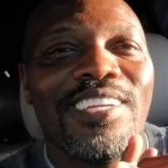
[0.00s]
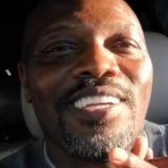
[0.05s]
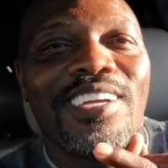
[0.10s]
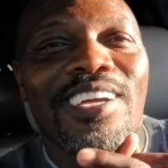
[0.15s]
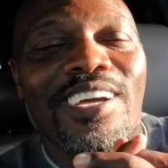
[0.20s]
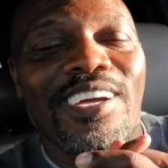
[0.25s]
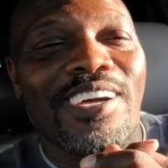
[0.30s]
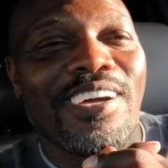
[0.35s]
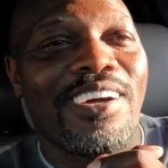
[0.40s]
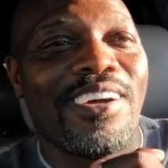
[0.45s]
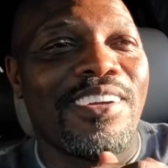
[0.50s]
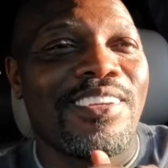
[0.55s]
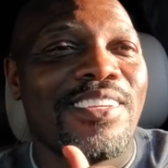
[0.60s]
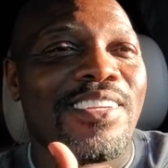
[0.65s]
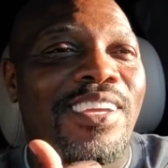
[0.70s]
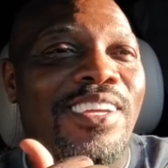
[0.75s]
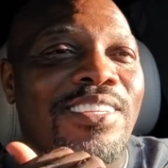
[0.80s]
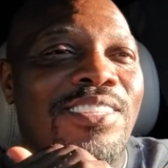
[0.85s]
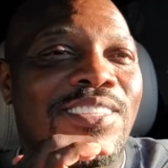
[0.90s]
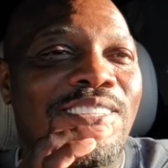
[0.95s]
Oh,
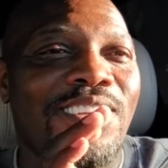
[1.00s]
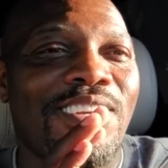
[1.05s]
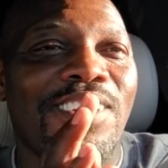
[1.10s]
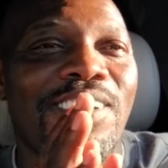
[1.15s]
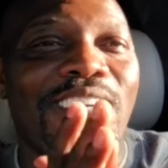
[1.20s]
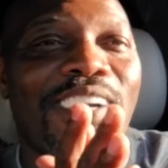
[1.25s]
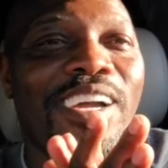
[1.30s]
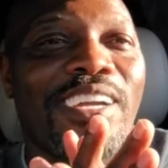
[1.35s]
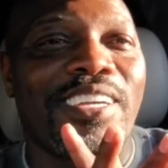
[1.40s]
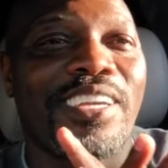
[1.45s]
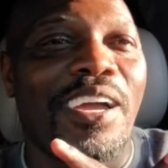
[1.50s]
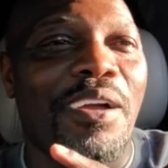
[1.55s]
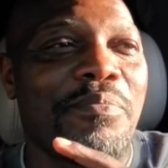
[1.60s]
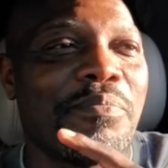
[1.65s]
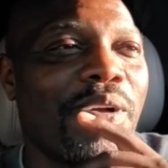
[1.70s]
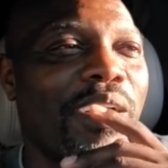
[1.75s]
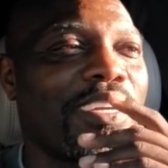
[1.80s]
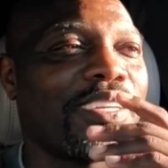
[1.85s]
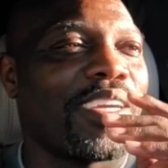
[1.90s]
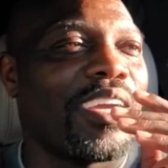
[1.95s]
yes, sir. I got
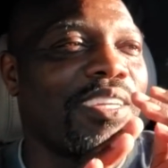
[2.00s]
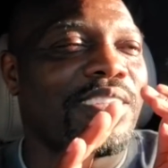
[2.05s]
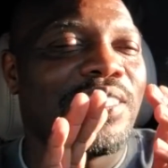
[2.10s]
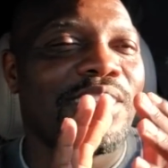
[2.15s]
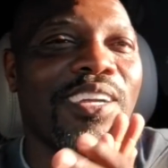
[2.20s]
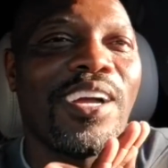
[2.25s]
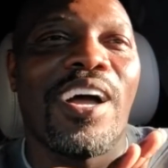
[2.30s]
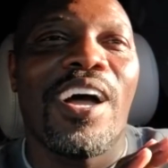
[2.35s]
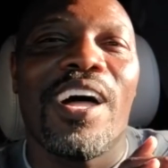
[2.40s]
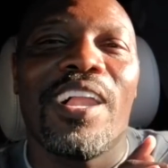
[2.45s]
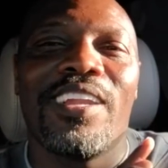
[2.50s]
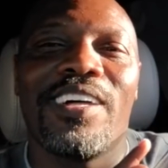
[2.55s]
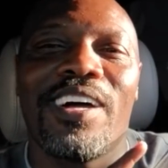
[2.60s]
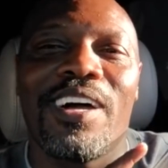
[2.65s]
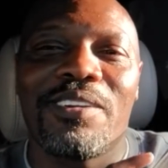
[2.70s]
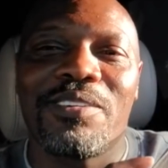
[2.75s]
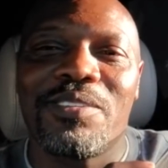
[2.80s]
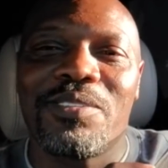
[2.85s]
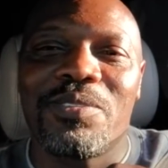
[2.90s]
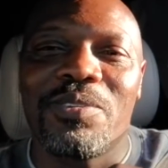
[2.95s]
my gas. She gonna holler
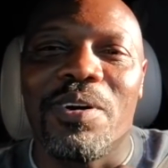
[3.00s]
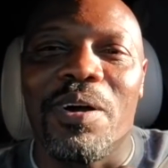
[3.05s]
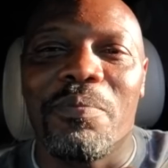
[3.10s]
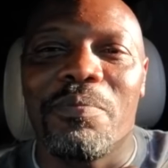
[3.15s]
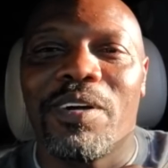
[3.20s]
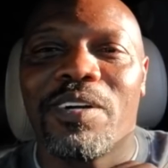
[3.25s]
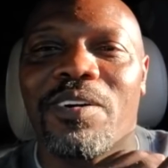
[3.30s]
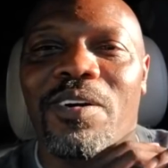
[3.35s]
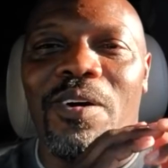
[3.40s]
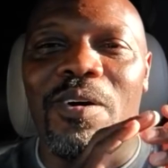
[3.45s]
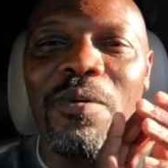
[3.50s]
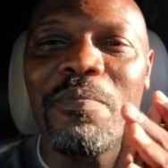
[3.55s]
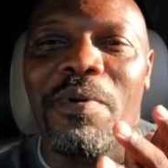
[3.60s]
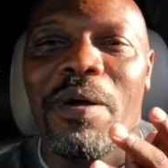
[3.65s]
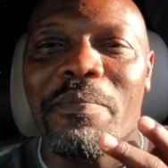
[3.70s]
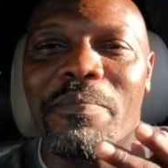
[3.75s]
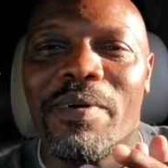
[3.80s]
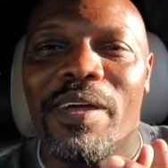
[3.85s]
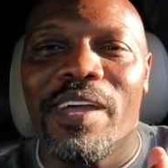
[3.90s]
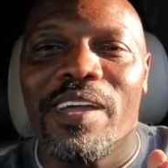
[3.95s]
out the door. I'm gonna call
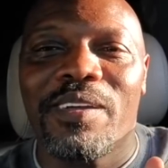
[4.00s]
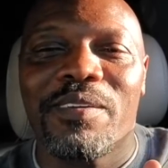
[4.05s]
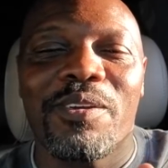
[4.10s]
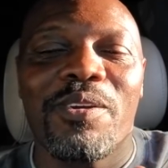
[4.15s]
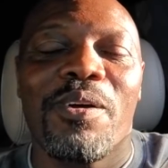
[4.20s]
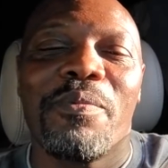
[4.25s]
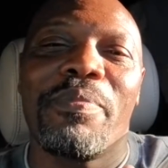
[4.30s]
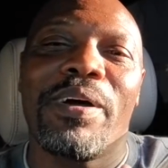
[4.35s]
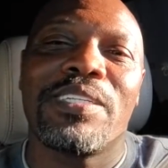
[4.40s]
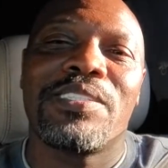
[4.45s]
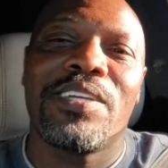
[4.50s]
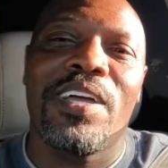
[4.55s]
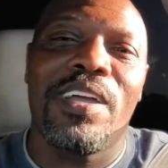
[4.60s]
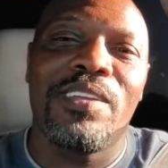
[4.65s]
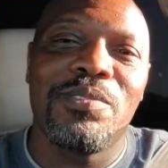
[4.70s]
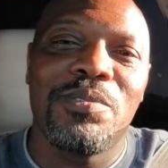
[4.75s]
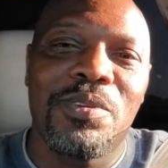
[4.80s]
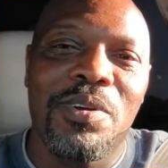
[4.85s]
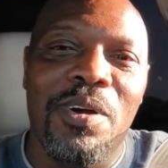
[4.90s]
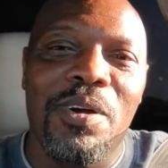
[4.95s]
my man. Girl, by the
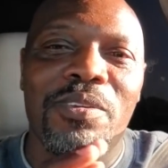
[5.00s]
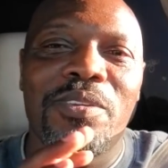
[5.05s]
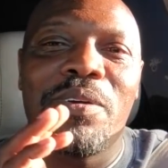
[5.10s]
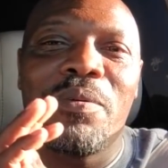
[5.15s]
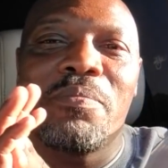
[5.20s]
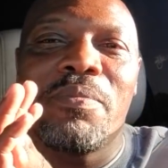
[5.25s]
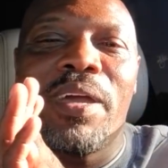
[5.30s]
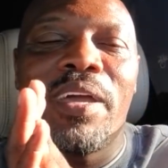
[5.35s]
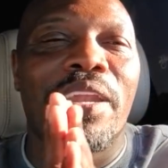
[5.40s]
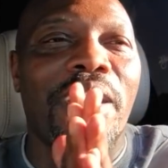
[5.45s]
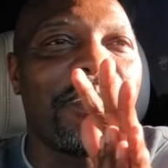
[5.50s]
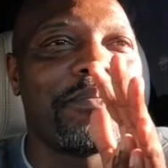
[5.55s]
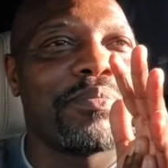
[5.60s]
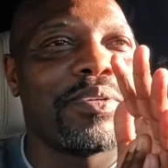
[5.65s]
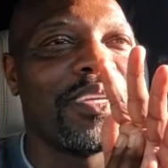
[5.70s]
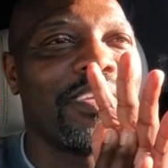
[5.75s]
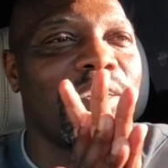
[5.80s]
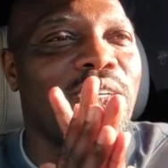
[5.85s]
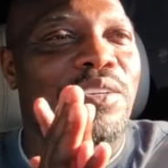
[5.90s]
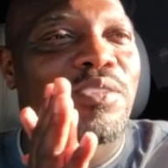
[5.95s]
time you call your man, I'll
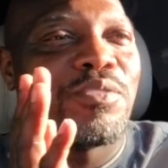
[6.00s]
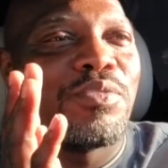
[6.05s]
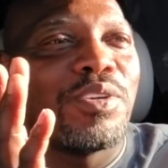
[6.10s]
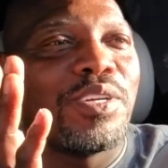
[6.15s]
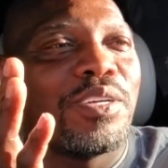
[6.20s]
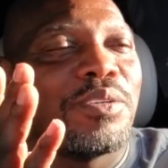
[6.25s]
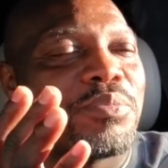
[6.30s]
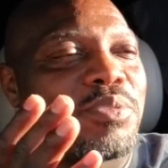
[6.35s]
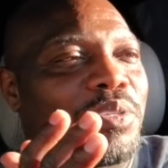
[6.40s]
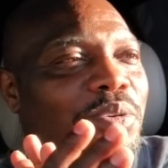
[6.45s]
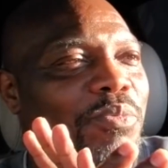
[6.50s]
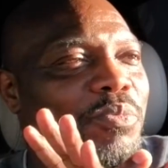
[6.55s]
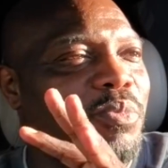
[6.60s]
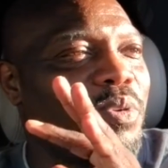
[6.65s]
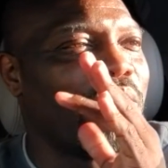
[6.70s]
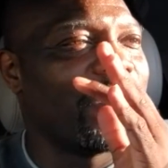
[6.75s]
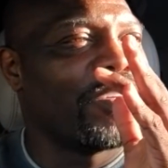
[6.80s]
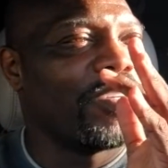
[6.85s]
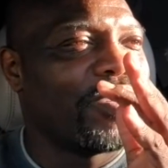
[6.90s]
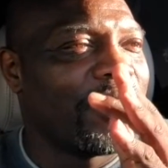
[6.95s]
be in the crib
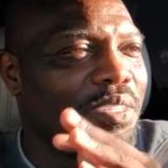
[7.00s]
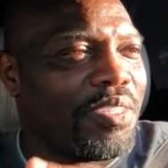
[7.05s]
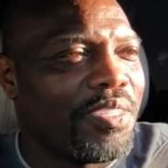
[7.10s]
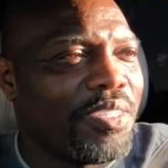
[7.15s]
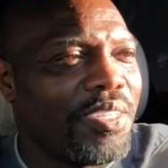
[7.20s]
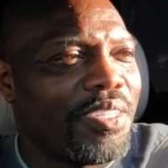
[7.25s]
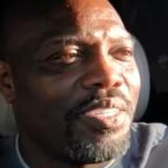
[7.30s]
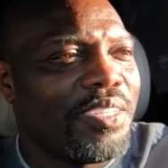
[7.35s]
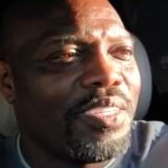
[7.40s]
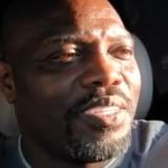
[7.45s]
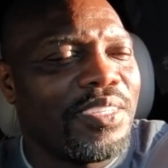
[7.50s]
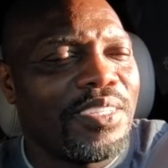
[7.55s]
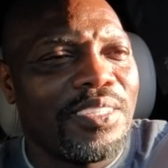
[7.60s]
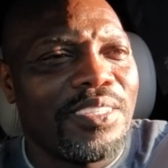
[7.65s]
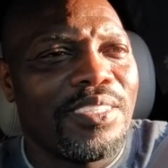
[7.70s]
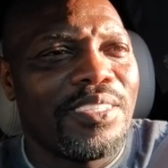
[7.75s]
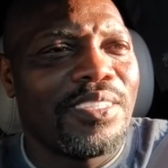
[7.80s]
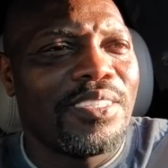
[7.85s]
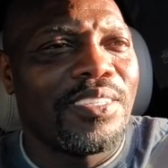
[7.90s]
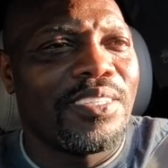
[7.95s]
somewhere.
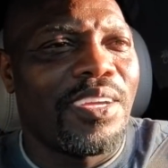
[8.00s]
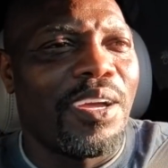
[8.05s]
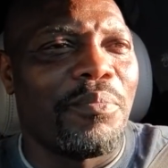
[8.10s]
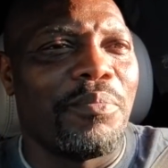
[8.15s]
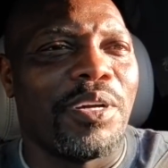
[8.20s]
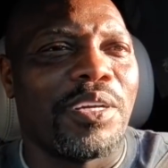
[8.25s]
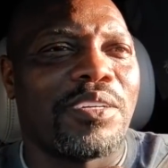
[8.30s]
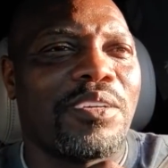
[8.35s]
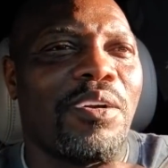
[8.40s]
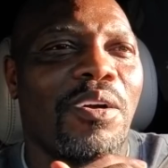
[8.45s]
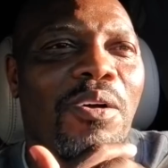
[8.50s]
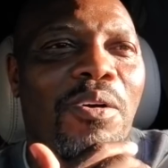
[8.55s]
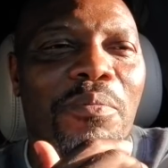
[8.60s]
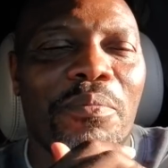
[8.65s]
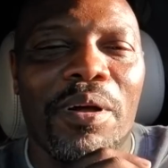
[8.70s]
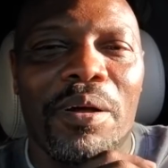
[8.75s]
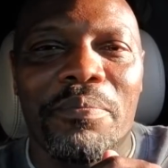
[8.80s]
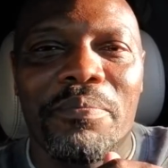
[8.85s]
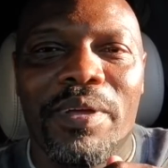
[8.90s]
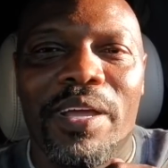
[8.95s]
I'm gonna call
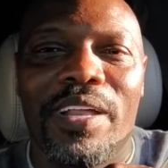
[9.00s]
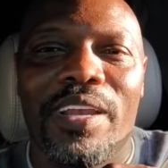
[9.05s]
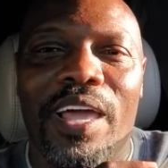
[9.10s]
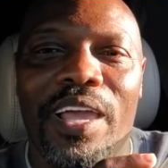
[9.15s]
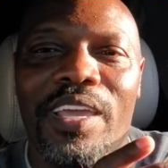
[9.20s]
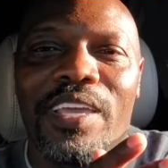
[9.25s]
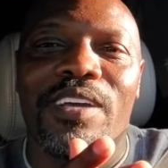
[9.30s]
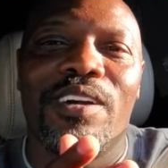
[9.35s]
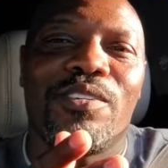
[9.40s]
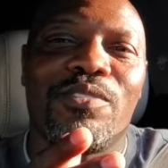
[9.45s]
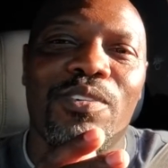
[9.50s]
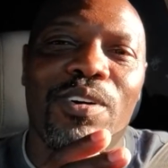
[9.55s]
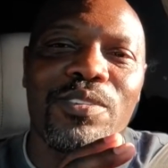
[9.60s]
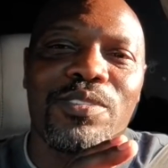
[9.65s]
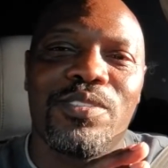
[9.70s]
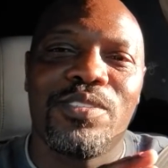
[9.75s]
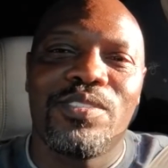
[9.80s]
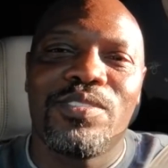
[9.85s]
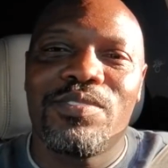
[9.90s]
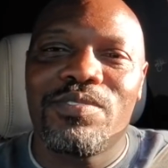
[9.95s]
my man. Like, he
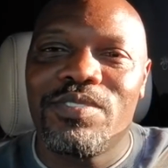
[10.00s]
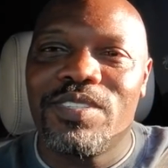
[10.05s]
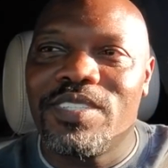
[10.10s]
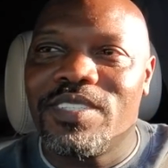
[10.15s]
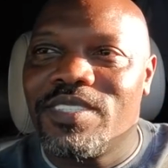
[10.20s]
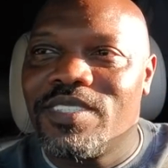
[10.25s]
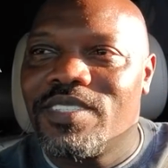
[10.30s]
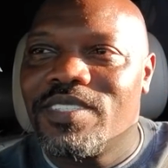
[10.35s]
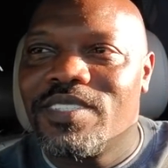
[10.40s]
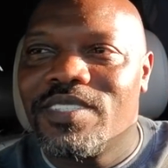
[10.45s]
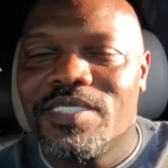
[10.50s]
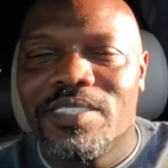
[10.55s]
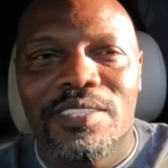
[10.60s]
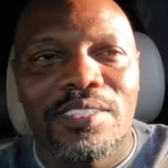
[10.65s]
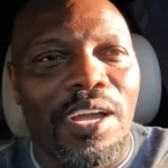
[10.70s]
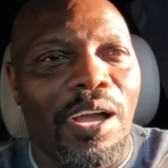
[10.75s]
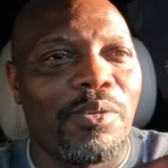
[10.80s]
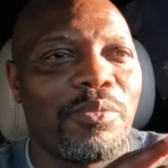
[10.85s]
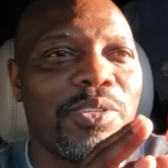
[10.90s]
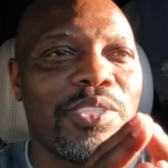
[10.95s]
across the street.
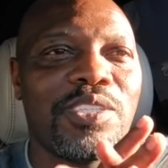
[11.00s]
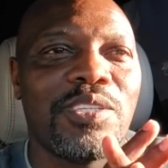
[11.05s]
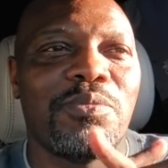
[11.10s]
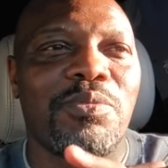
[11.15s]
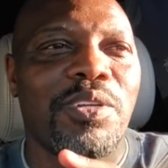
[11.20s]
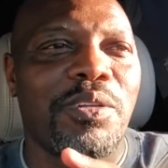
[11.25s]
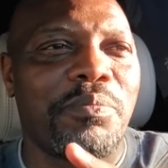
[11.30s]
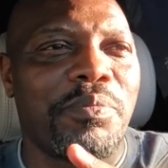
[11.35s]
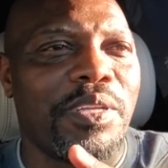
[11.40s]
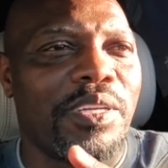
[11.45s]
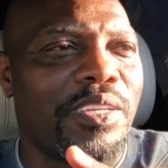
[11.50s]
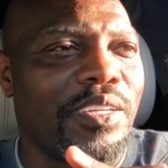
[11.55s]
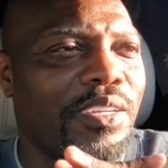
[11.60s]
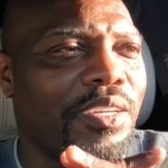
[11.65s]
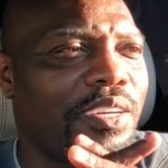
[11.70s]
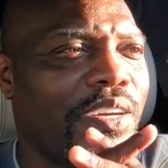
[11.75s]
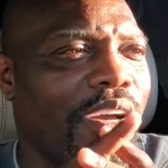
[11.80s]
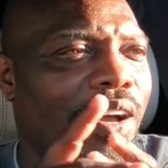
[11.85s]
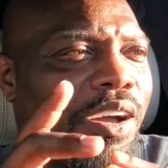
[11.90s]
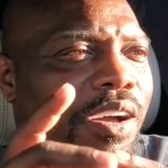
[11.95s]
I wish he would have been in the
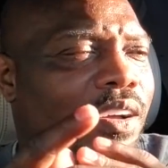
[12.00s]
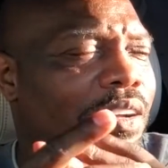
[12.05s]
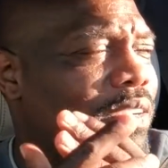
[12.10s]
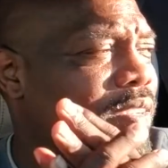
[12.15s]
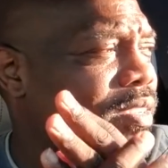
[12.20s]
car.